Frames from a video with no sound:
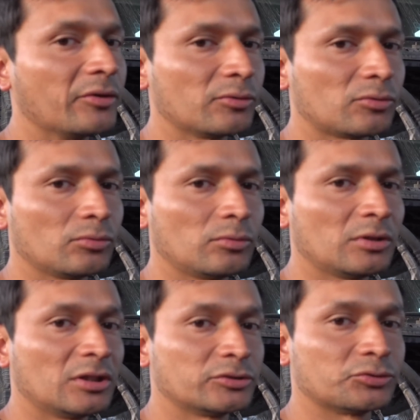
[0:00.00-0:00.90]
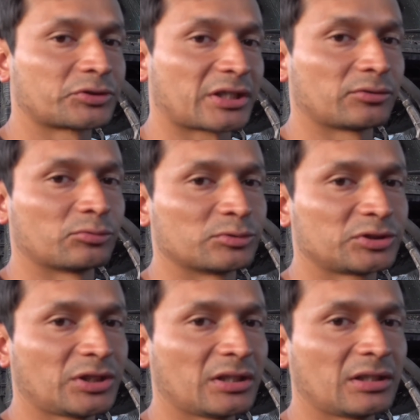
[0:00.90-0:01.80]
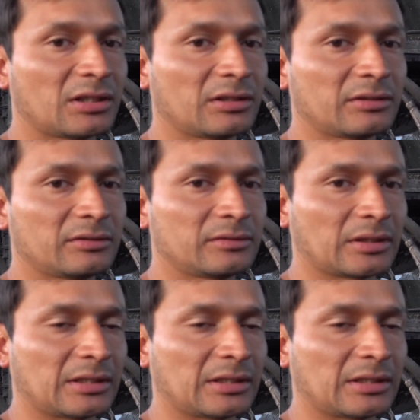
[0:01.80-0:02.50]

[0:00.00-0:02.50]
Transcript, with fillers: YouTube. Subscribe to the channel.